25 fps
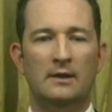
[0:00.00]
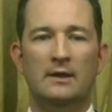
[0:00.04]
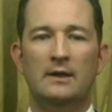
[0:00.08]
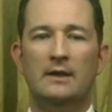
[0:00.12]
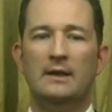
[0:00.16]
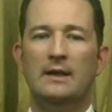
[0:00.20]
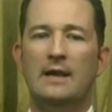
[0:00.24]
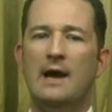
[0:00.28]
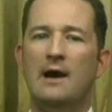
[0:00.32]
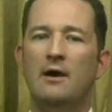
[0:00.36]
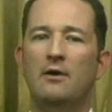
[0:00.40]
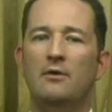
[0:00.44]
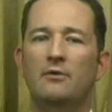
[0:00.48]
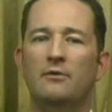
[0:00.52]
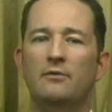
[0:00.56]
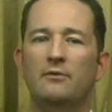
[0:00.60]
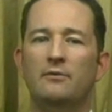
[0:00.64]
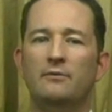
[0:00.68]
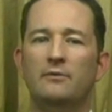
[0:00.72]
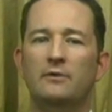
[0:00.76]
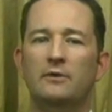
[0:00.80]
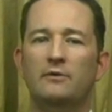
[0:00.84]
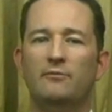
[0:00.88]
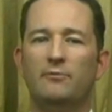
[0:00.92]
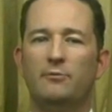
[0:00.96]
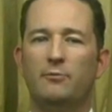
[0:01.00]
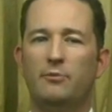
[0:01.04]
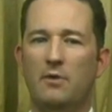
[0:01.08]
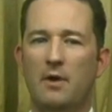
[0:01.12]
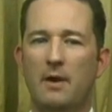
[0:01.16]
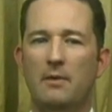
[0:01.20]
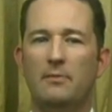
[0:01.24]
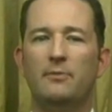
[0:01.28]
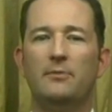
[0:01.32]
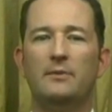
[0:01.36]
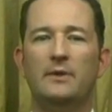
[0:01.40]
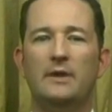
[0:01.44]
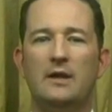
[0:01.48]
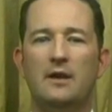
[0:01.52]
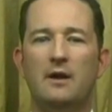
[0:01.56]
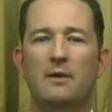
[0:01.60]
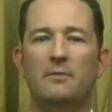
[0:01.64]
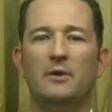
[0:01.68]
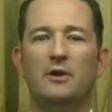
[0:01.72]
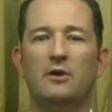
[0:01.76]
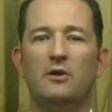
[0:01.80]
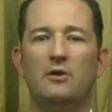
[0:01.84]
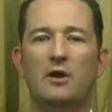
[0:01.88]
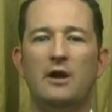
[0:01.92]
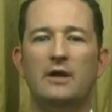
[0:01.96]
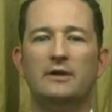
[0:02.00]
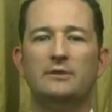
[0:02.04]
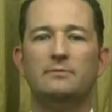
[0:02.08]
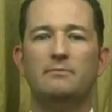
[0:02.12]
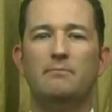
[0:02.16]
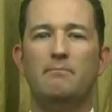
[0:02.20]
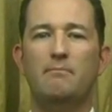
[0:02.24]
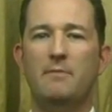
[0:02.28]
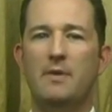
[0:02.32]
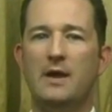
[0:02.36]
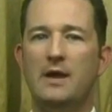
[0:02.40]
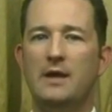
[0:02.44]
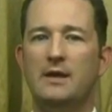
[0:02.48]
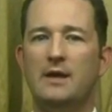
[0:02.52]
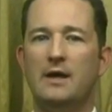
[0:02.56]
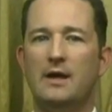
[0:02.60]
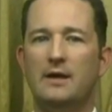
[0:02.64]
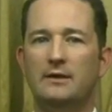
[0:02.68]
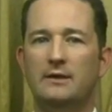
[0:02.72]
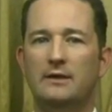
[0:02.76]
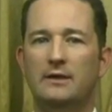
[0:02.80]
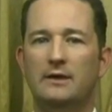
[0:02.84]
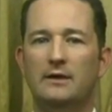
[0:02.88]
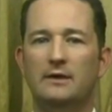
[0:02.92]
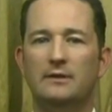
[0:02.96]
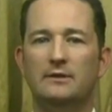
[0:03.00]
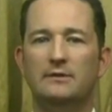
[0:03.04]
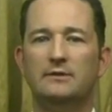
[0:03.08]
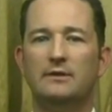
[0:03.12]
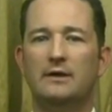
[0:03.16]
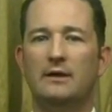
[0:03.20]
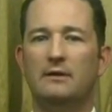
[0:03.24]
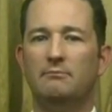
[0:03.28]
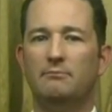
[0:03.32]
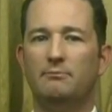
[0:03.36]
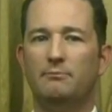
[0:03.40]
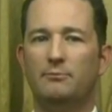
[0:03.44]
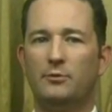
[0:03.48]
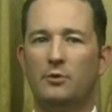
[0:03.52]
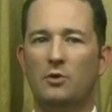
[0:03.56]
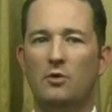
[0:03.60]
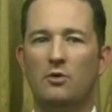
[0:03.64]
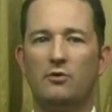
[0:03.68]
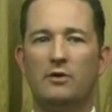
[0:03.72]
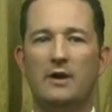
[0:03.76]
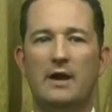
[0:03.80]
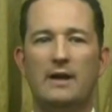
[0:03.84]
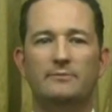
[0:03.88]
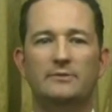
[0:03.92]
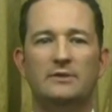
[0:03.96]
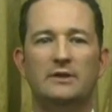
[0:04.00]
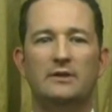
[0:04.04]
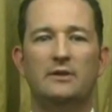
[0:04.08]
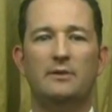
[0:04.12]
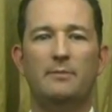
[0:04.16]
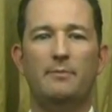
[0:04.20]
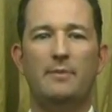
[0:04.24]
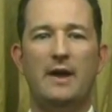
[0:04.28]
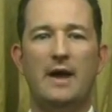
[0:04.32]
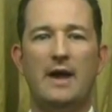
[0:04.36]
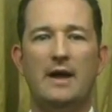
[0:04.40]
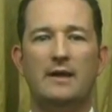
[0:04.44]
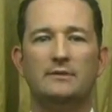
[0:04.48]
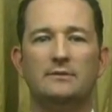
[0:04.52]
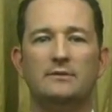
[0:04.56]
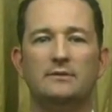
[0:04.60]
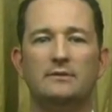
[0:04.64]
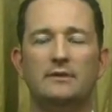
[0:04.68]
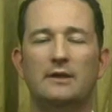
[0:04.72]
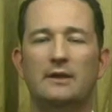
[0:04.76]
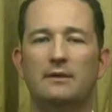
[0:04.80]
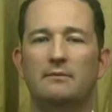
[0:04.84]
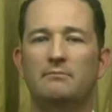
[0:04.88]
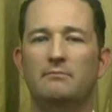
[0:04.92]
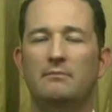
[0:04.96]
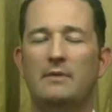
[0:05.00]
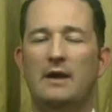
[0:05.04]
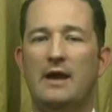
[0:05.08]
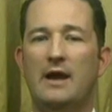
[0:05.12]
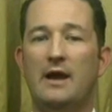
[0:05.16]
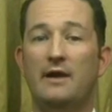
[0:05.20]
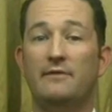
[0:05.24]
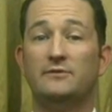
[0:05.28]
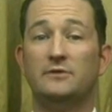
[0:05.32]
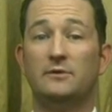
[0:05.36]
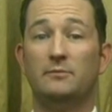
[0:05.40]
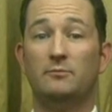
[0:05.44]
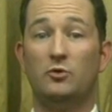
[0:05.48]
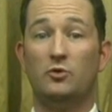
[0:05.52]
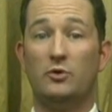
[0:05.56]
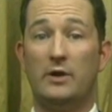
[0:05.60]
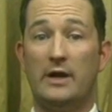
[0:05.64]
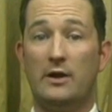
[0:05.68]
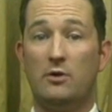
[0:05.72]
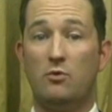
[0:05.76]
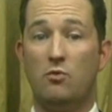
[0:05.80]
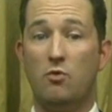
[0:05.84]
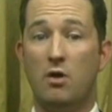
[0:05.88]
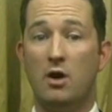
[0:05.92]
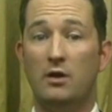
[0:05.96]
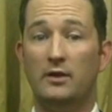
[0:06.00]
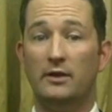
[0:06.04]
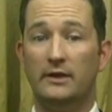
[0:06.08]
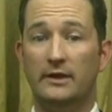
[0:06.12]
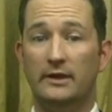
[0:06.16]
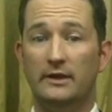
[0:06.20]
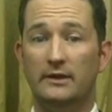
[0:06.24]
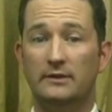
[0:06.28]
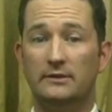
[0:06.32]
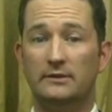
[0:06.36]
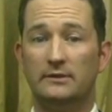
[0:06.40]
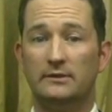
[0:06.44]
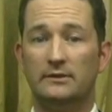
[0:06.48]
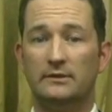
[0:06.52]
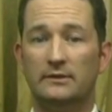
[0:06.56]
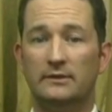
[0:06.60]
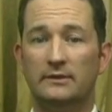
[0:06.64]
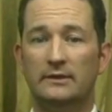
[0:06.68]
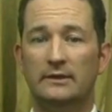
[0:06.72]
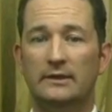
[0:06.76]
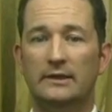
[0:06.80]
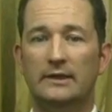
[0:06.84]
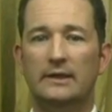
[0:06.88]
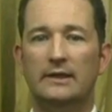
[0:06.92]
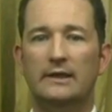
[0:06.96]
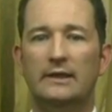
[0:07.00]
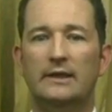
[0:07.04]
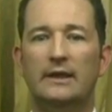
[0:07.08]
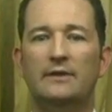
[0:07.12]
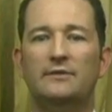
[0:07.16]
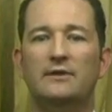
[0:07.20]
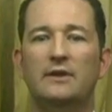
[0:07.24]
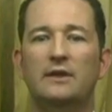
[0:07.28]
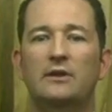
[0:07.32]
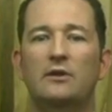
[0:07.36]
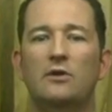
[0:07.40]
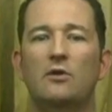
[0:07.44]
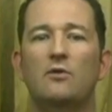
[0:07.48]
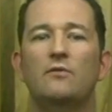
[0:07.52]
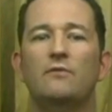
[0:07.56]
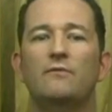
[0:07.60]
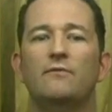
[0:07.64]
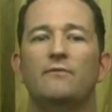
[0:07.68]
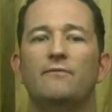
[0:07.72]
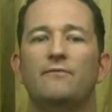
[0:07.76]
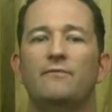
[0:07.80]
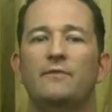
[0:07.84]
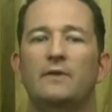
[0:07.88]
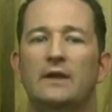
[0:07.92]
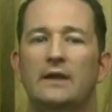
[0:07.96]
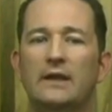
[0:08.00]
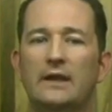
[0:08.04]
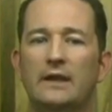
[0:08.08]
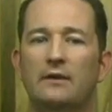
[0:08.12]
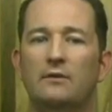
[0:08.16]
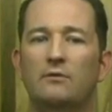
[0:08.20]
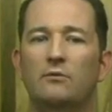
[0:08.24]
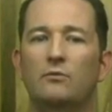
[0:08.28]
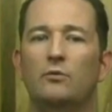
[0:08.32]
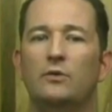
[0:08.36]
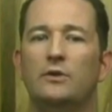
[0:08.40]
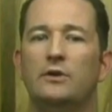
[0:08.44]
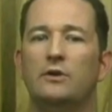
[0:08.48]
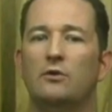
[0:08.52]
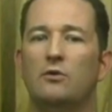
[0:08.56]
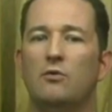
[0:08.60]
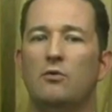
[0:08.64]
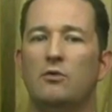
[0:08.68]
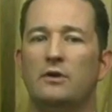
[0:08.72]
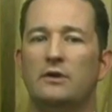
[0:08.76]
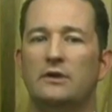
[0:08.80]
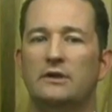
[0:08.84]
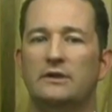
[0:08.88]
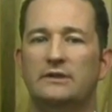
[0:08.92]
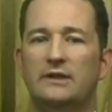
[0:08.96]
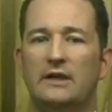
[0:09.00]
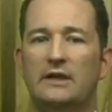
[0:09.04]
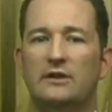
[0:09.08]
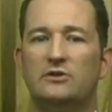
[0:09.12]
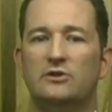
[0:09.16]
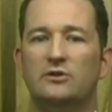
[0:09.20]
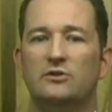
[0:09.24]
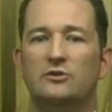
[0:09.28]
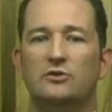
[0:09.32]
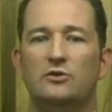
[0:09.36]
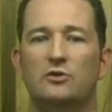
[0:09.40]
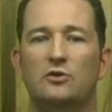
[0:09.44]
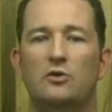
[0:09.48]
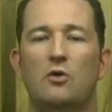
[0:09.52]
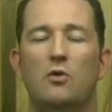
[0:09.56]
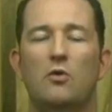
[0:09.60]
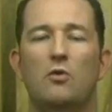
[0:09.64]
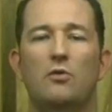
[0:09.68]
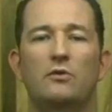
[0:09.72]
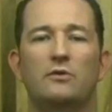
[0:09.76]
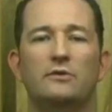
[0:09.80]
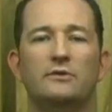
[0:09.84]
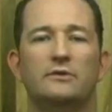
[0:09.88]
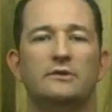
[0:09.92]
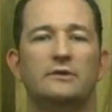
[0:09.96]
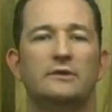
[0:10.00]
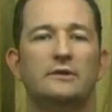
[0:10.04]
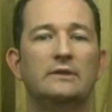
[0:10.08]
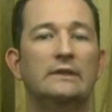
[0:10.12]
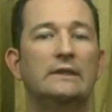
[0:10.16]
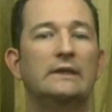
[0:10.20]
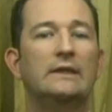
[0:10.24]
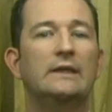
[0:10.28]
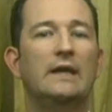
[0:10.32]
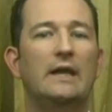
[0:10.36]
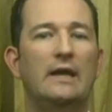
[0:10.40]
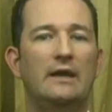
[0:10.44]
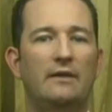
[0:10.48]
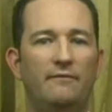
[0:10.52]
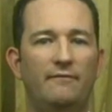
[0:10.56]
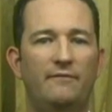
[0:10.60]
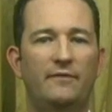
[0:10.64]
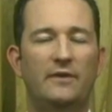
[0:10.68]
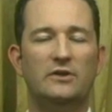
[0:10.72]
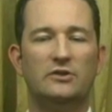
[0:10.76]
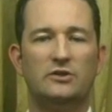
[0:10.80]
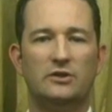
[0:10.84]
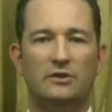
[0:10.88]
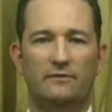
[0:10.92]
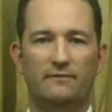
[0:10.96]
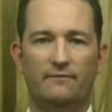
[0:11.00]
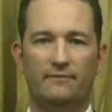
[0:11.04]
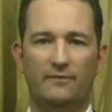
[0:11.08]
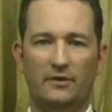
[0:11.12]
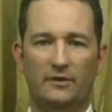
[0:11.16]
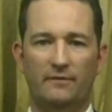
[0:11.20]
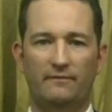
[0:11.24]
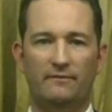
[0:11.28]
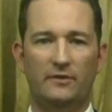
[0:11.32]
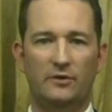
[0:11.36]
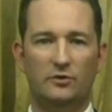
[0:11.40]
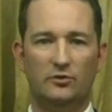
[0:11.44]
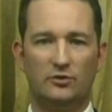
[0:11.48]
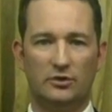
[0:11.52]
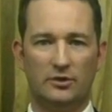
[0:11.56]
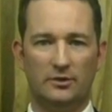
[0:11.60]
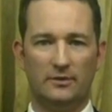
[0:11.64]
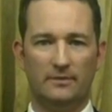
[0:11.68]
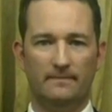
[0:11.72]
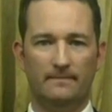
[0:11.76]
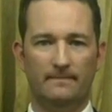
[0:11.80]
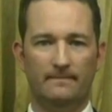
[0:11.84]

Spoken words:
Now, you've probably come across many ideas and programs in the past that may have some great qualities, yet they don't fit in with your organization's goals and vision for the future.